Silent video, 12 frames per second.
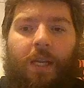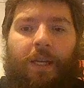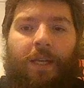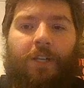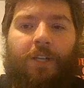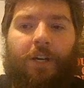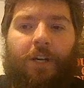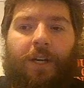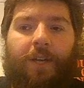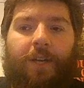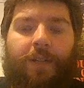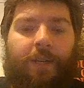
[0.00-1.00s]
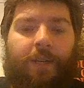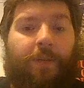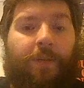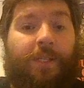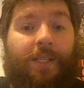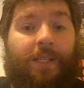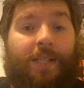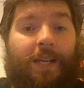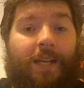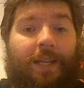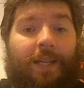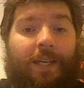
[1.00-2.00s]
it turned out that it wasn't
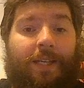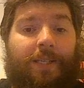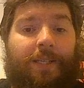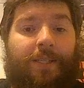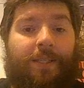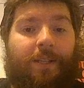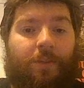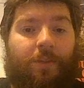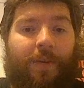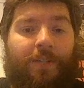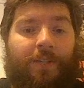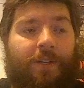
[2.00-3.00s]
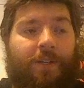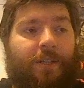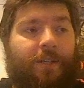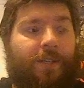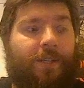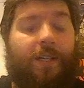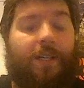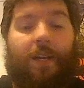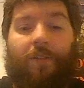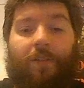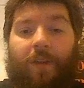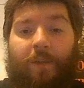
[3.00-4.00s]
exactly an easy situation to just sit down
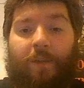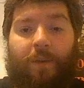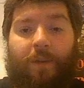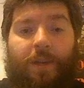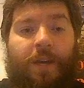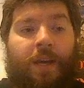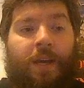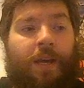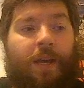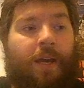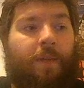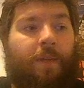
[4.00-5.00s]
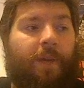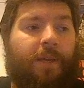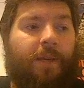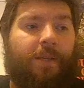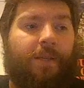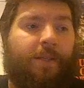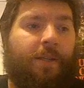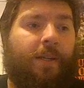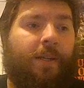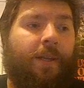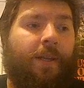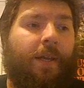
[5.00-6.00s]
and write a book, because
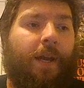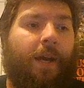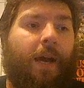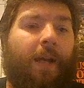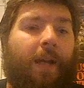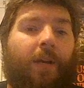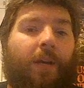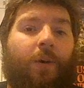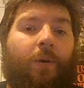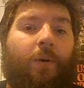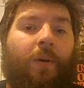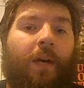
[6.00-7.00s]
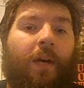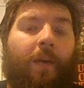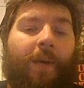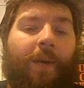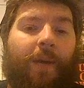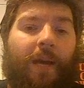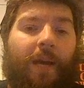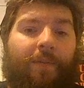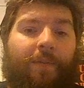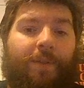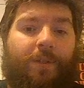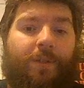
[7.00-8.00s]
I know about half
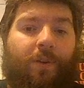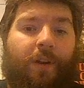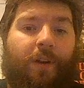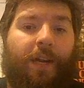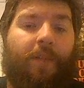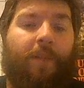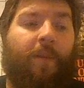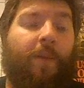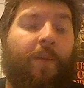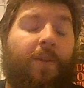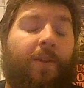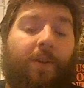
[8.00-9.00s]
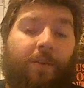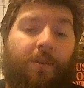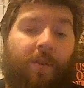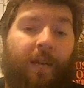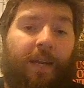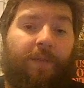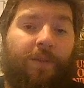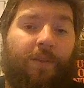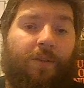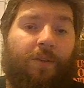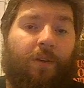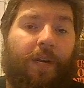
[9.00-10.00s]
the story, and my mother knows about half the
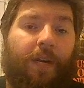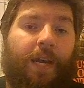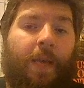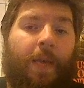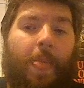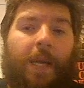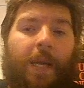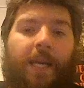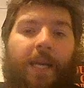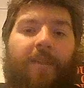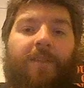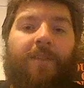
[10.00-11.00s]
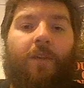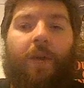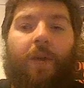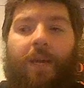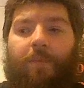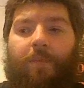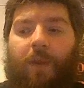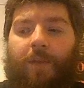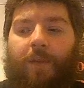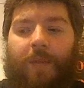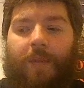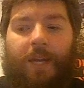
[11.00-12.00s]
story, and even though I had brought
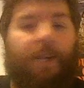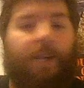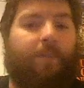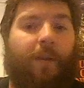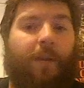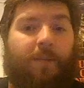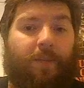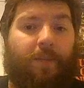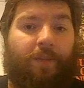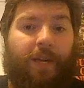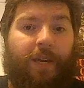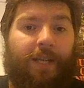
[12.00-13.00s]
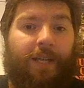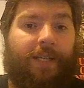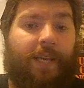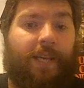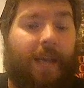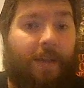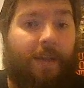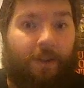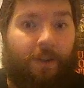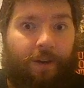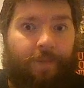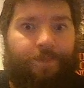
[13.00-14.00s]
up the idea of possibly writing it
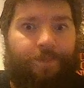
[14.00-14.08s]
together,